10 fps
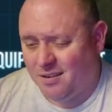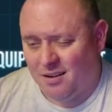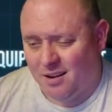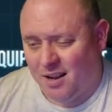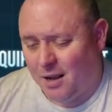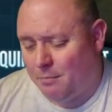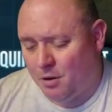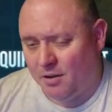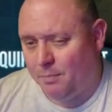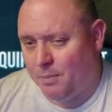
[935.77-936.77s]
I'm
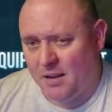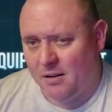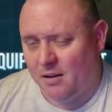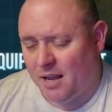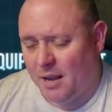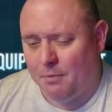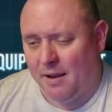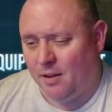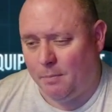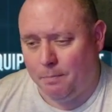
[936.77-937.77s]
not
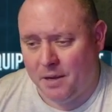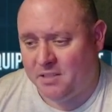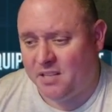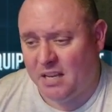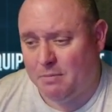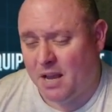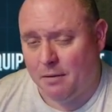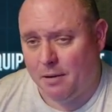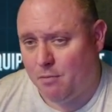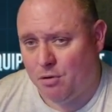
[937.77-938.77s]
having the piss taken me out
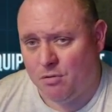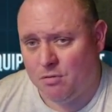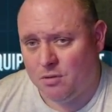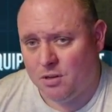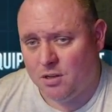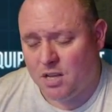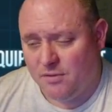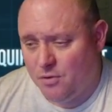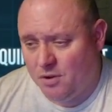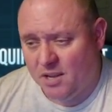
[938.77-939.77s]
anymore. If
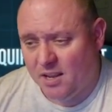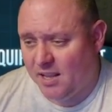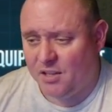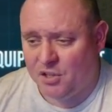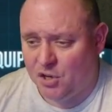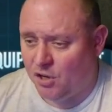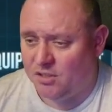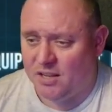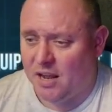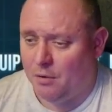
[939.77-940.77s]
you can't get this
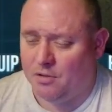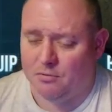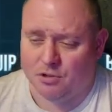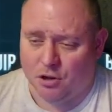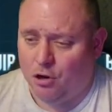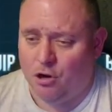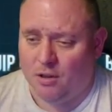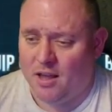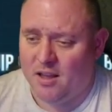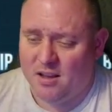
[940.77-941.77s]
content out to us
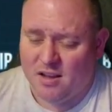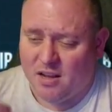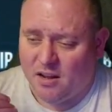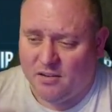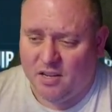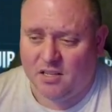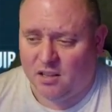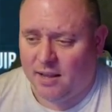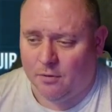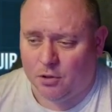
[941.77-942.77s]
earlier at a decent
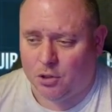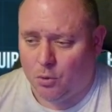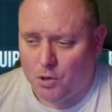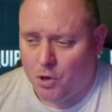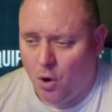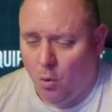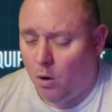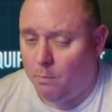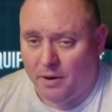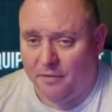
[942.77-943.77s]
level so we know what
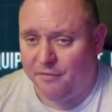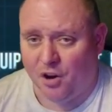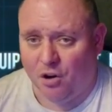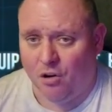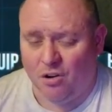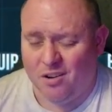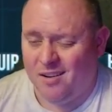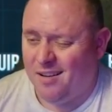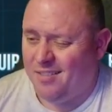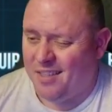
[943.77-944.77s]
we're bidding for,
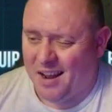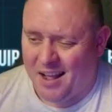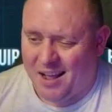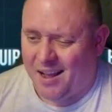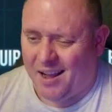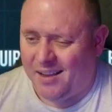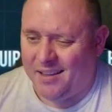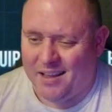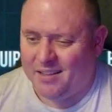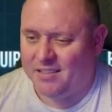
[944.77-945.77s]
then I
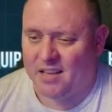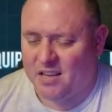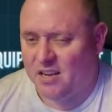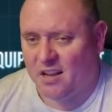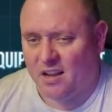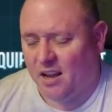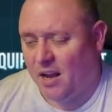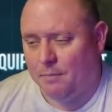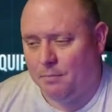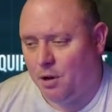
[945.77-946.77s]
ain't taking it.
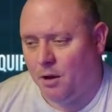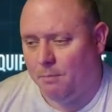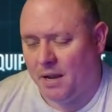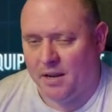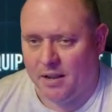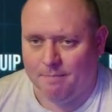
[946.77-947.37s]
I'm not buying it.